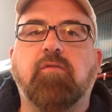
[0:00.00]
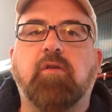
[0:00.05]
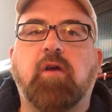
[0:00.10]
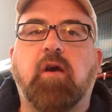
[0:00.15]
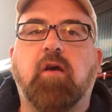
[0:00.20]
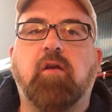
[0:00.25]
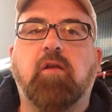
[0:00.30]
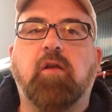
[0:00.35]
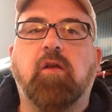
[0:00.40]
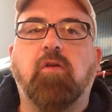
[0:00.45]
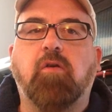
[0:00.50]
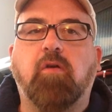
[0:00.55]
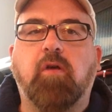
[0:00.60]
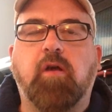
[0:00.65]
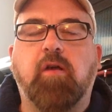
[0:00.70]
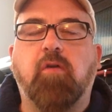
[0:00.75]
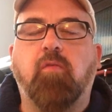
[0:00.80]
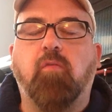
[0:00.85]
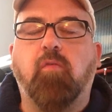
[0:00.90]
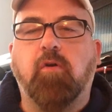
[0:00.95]
not only learn
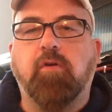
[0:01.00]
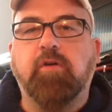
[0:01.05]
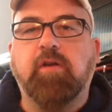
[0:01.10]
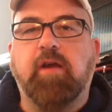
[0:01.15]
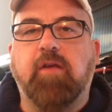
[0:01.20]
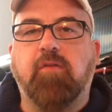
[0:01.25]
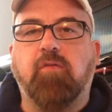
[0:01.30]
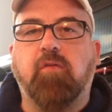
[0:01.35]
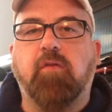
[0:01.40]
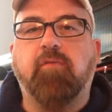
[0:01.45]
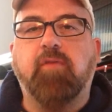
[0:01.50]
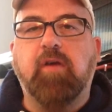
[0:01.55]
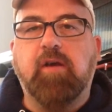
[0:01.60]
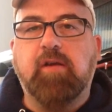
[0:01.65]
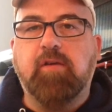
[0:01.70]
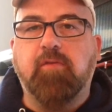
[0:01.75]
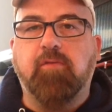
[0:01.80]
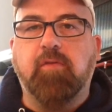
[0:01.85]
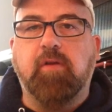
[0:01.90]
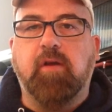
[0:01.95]
how to work together
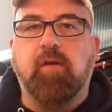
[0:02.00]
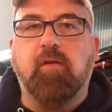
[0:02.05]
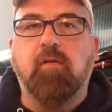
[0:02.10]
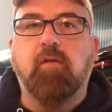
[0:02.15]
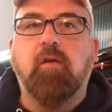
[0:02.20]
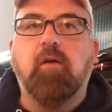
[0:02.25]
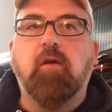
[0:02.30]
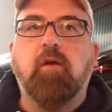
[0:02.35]
effectively,